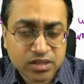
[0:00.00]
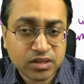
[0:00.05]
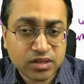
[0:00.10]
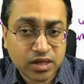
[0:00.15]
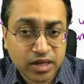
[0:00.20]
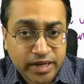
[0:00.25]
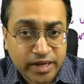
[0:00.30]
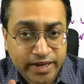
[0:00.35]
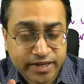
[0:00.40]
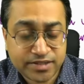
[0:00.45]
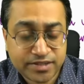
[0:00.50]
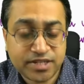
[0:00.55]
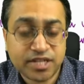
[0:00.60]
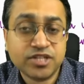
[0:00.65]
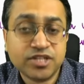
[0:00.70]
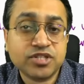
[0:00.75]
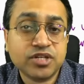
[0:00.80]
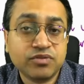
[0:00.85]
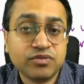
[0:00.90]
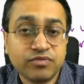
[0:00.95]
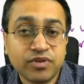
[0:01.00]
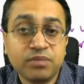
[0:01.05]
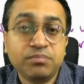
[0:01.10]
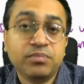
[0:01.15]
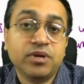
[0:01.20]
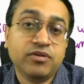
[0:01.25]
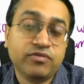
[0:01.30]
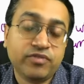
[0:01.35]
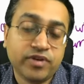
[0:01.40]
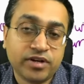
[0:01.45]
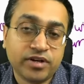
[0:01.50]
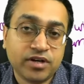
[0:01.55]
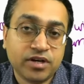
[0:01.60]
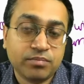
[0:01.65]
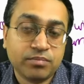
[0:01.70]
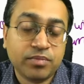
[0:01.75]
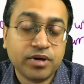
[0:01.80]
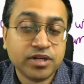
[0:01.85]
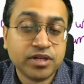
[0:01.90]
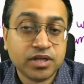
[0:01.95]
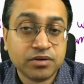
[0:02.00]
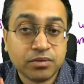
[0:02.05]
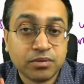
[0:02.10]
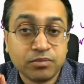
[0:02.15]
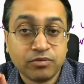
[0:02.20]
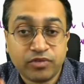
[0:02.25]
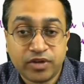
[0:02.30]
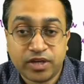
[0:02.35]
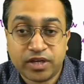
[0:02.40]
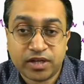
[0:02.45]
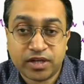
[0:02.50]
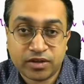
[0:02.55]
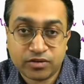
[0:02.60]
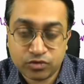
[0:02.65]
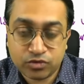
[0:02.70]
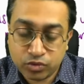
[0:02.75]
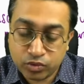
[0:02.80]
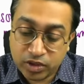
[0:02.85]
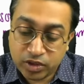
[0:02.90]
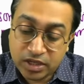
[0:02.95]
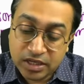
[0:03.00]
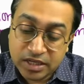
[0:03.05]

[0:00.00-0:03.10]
Extension will be affected, but there will be weakness. Okay,